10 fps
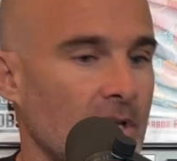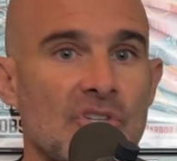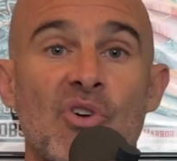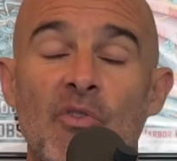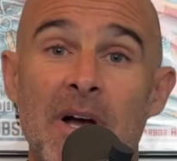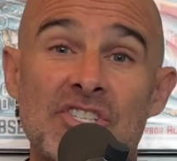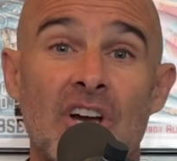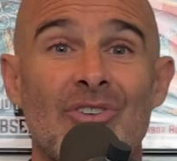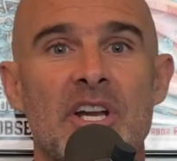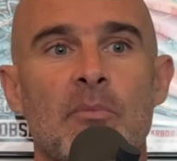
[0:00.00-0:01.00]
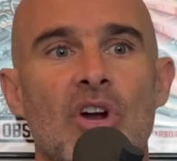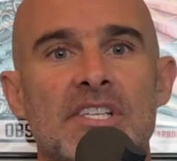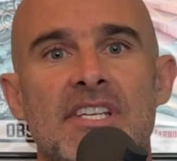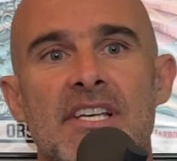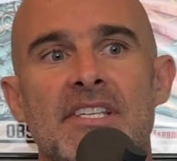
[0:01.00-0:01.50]
So for my songwriting
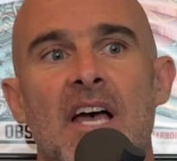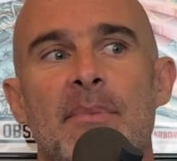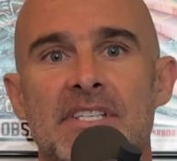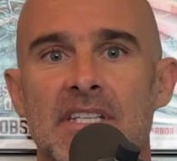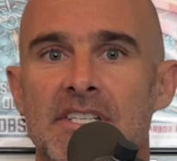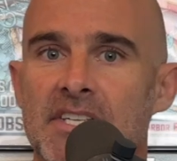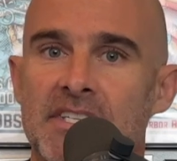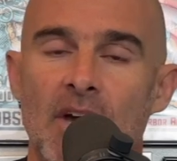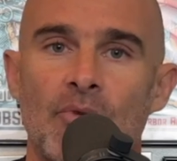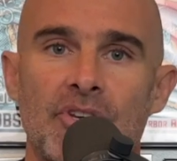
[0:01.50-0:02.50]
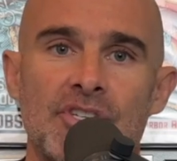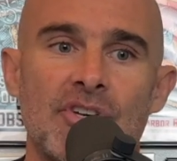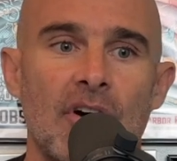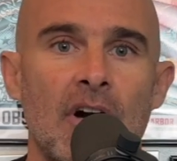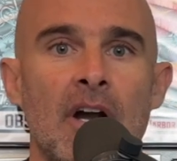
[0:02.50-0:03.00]
process, I basically sit down with the
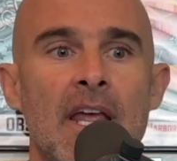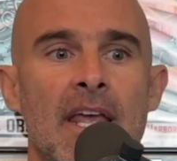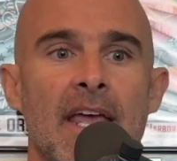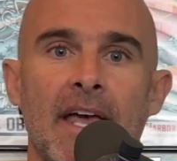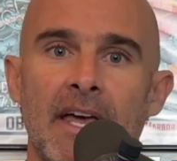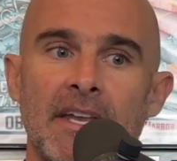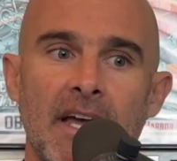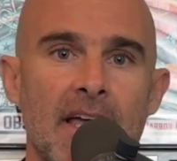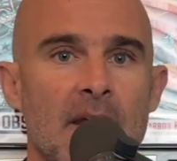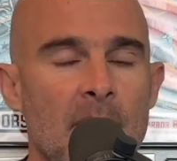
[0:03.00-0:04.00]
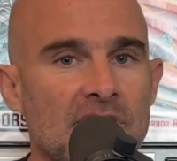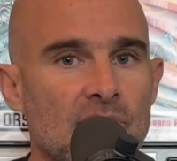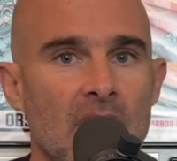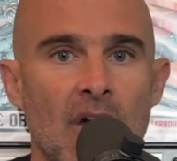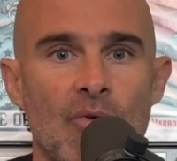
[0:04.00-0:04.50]
guitar and I kind of mess
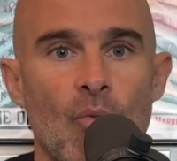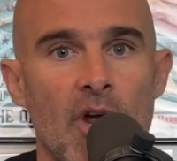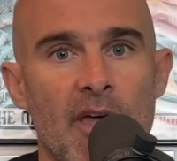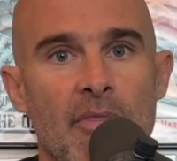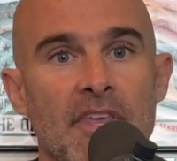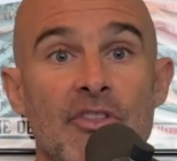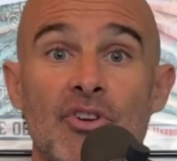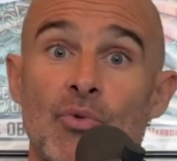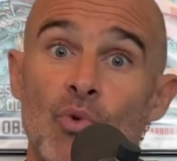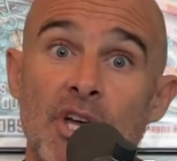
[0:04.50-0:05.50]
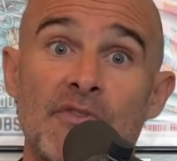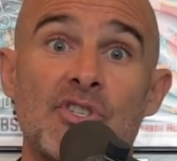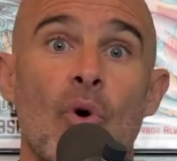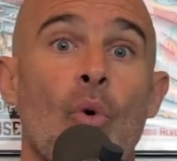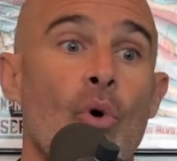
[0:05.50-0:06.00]
around with either
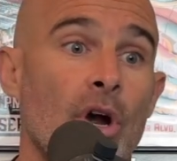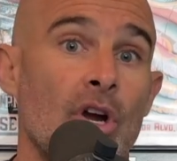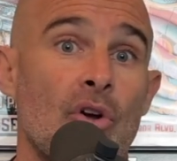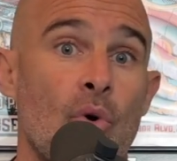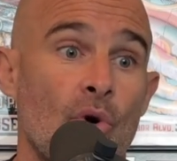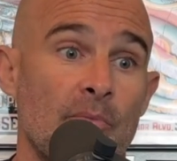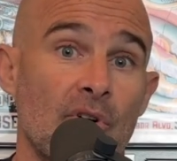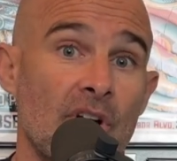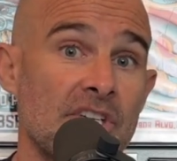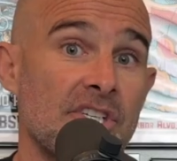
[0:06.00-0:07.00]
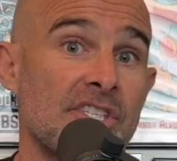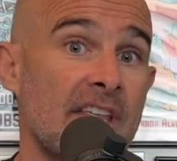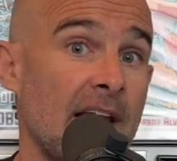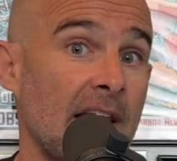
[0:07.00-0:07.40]
riffs or chord progressions that I